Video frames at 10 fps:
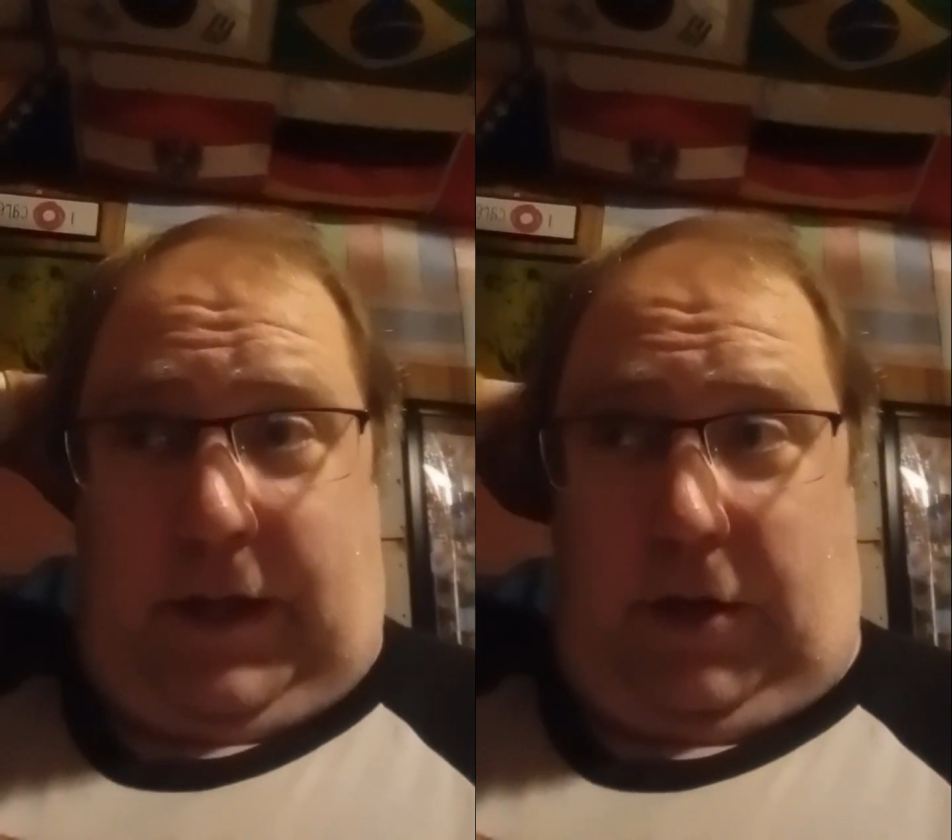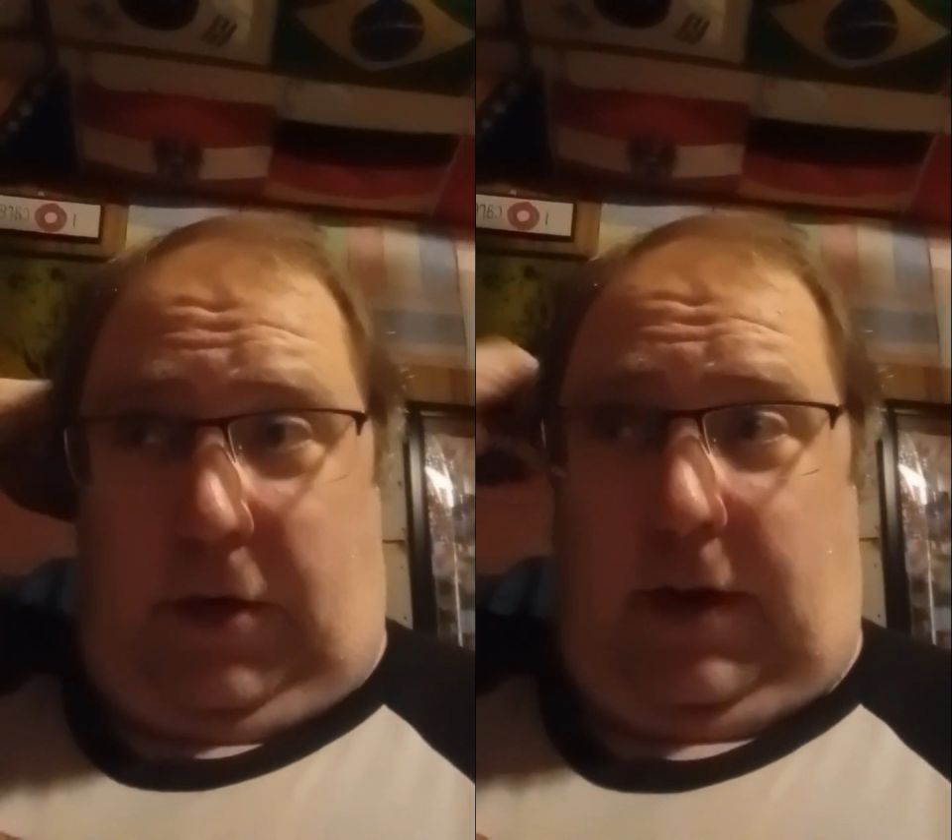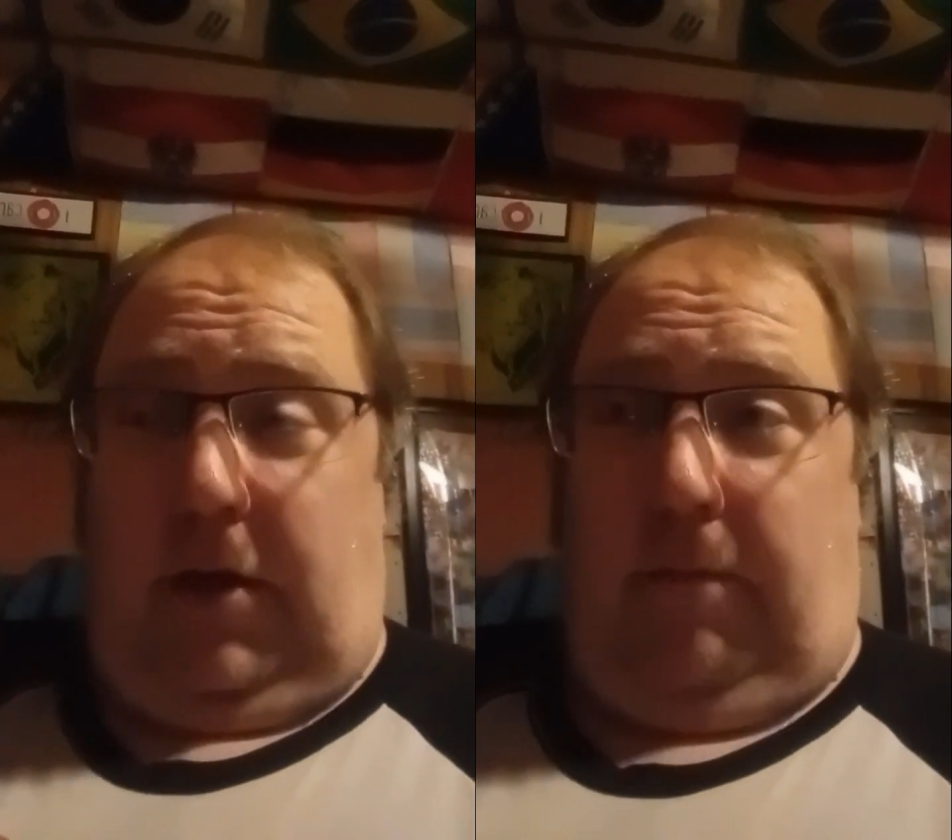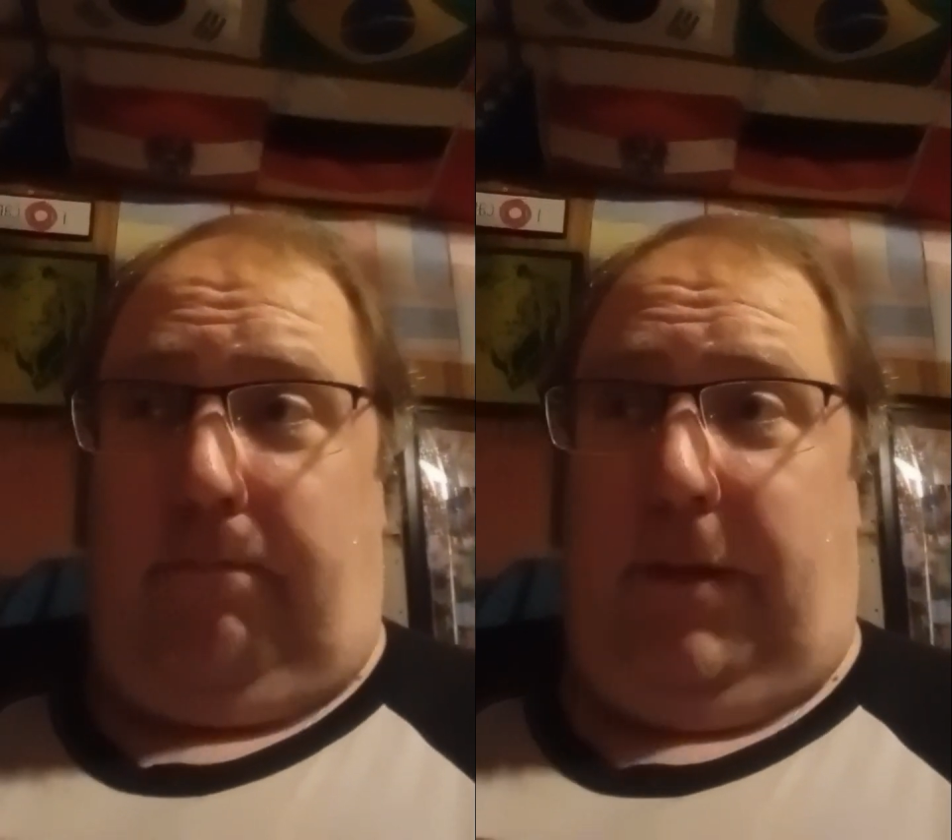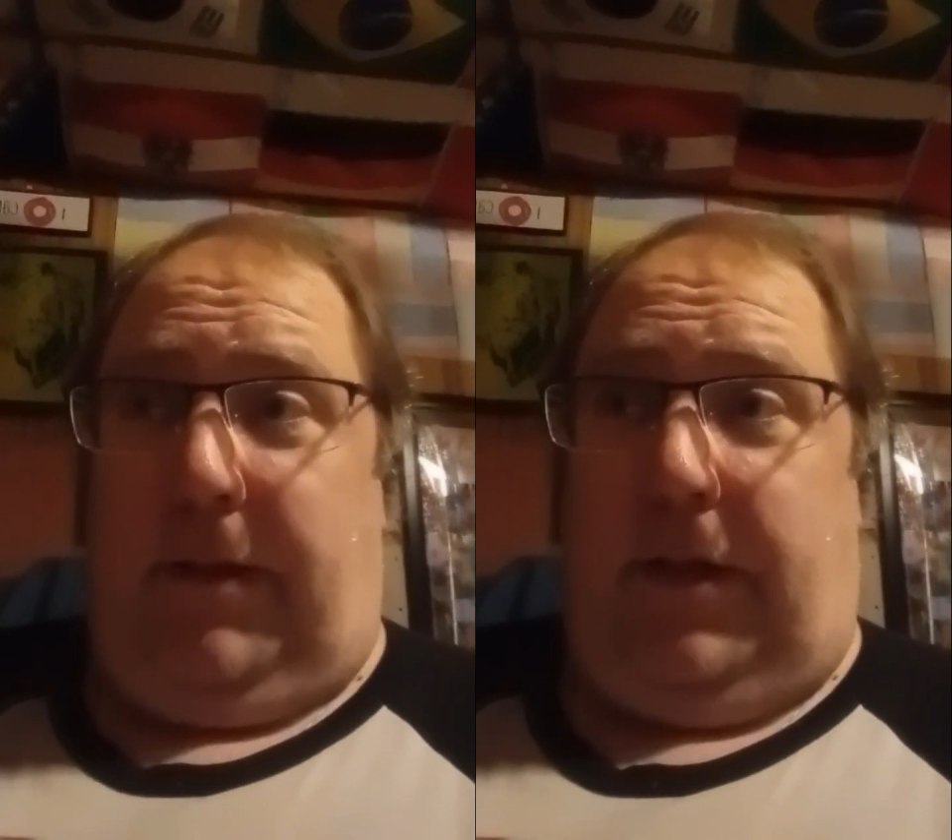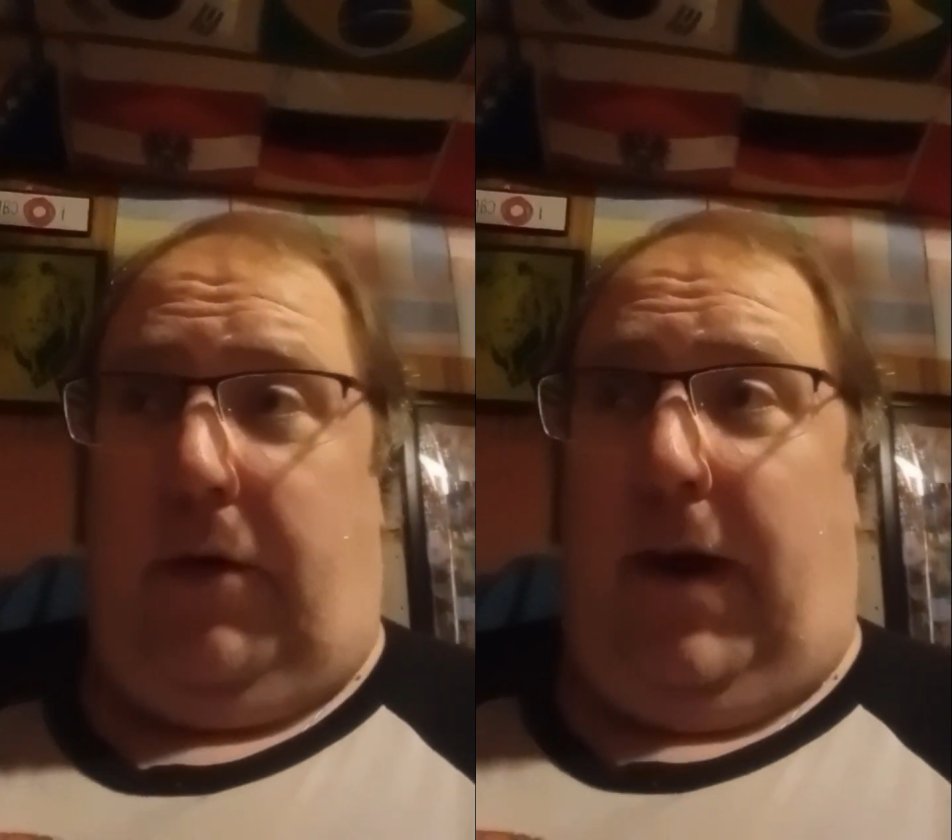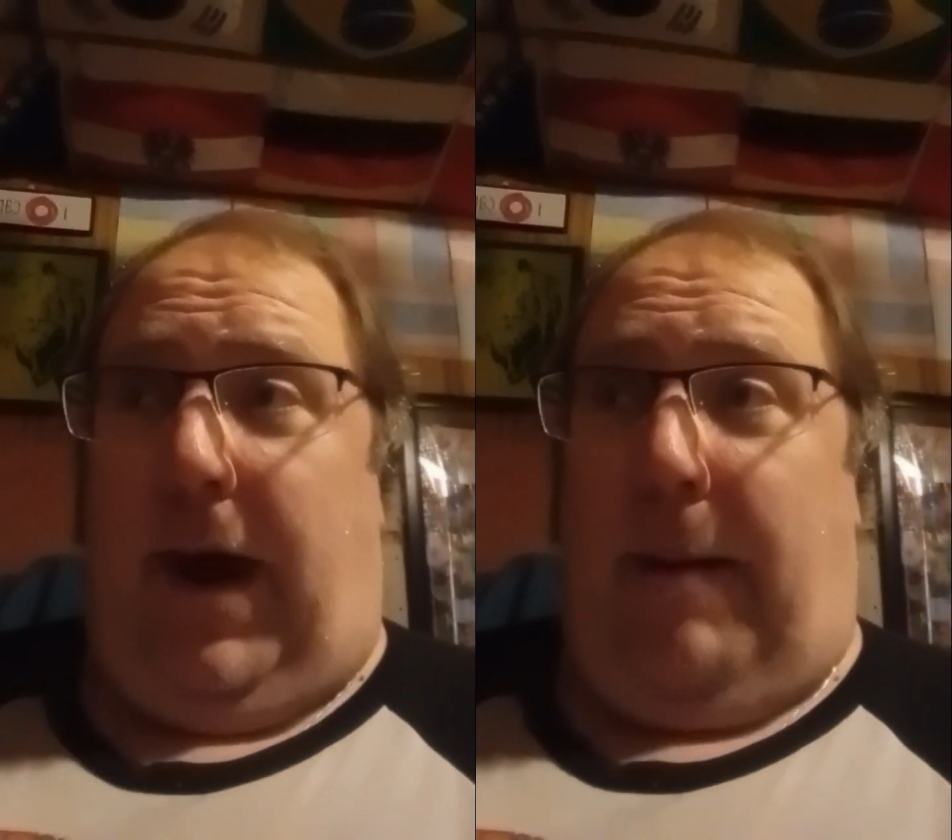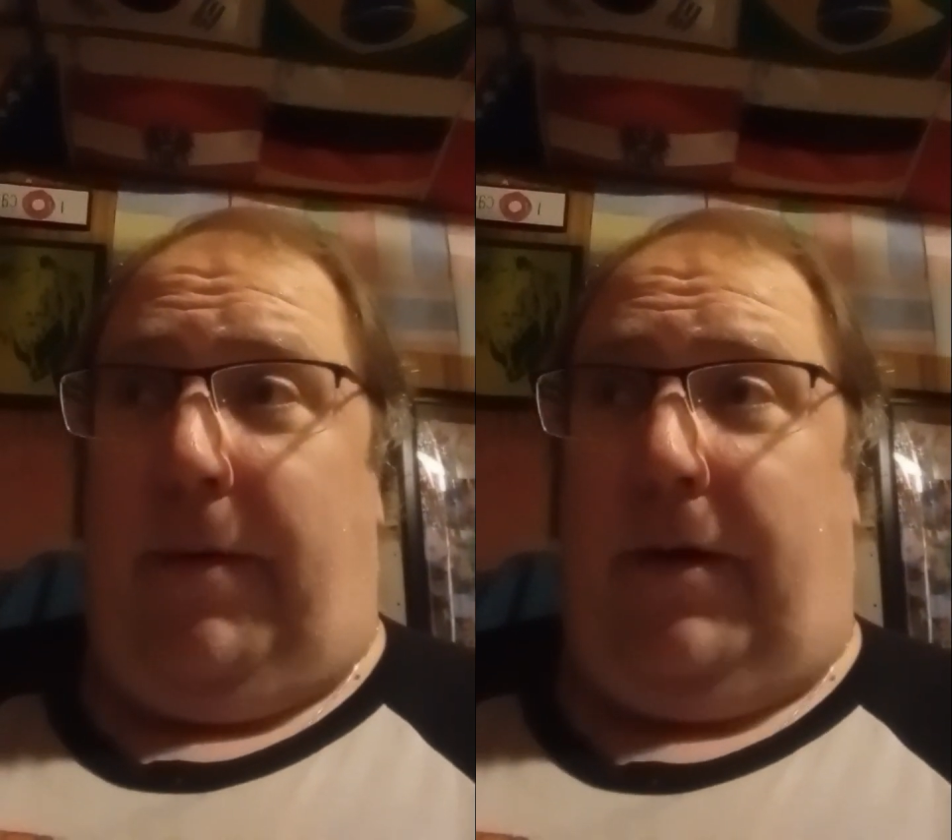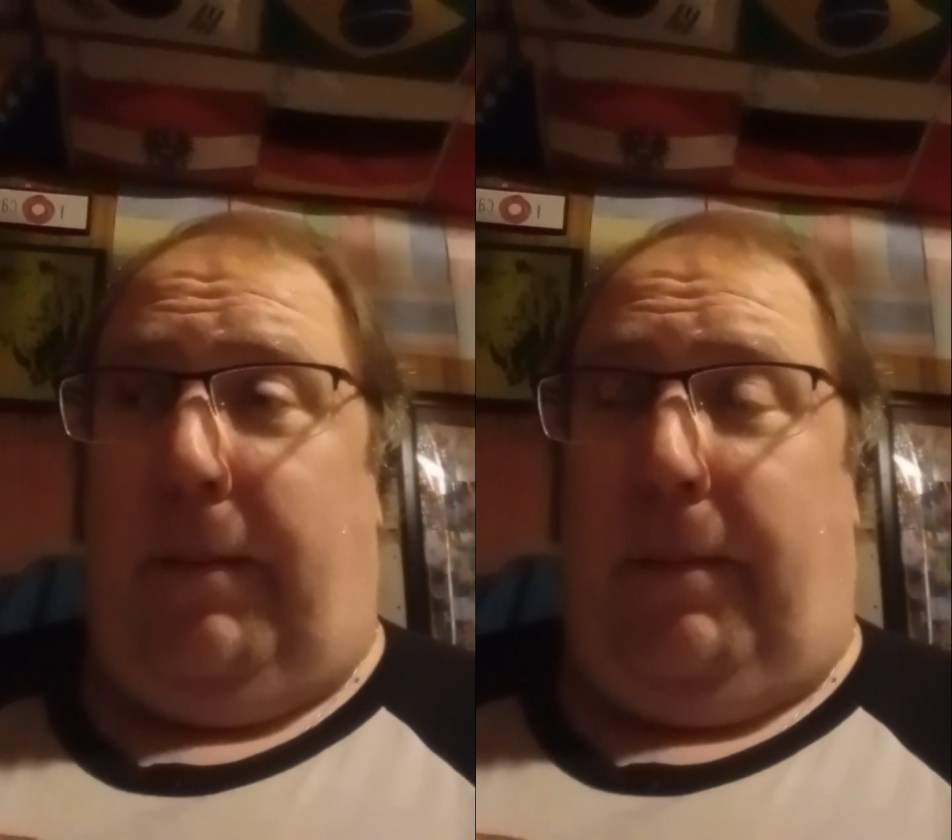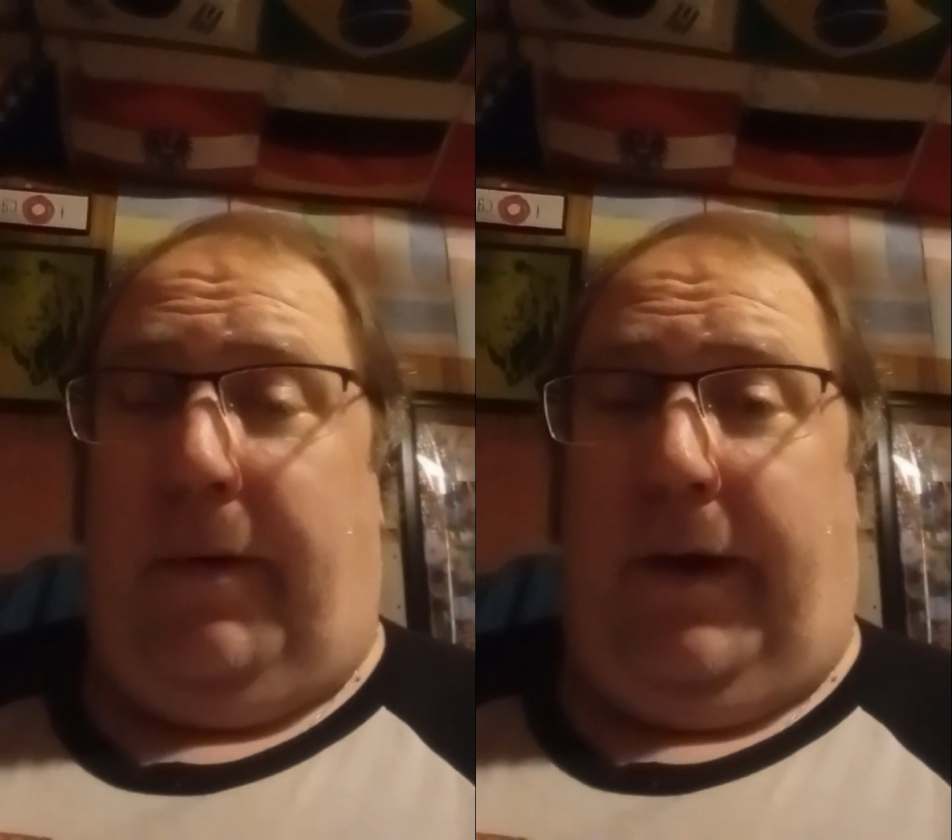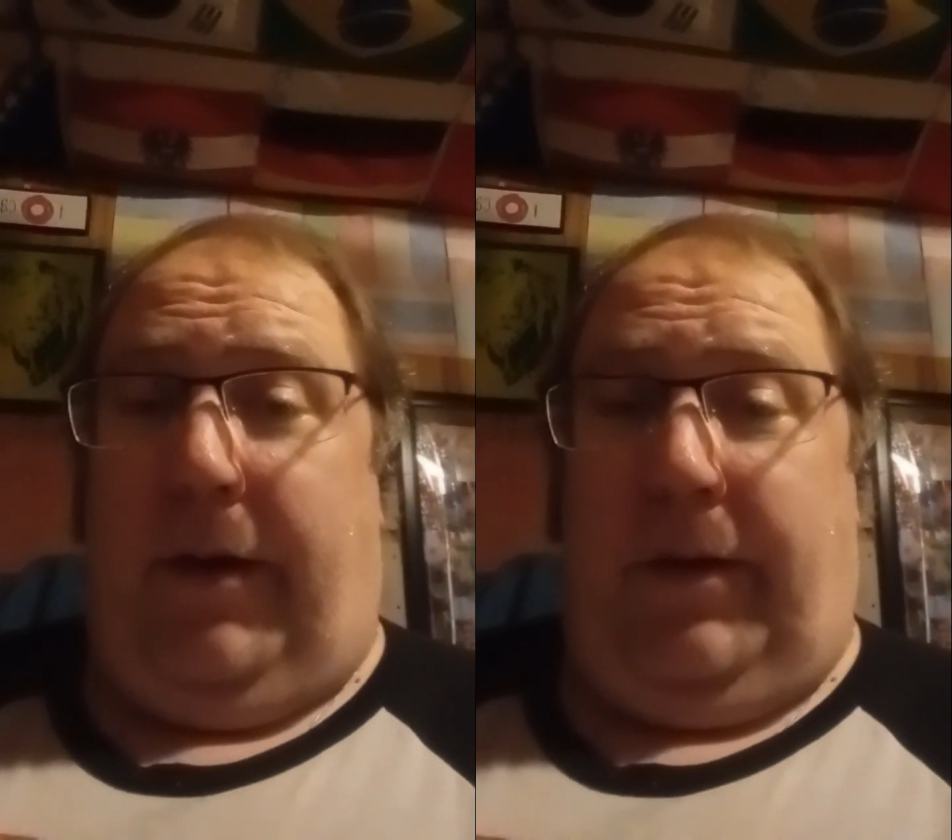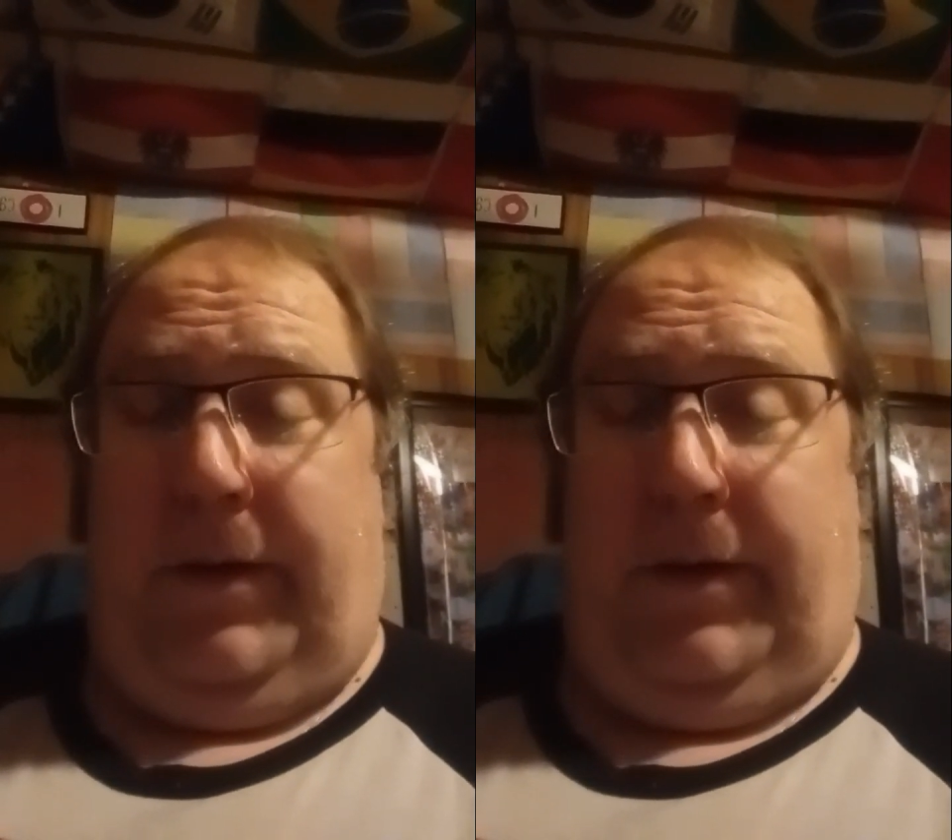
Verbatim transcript: throwing little bits of crap onto the pile.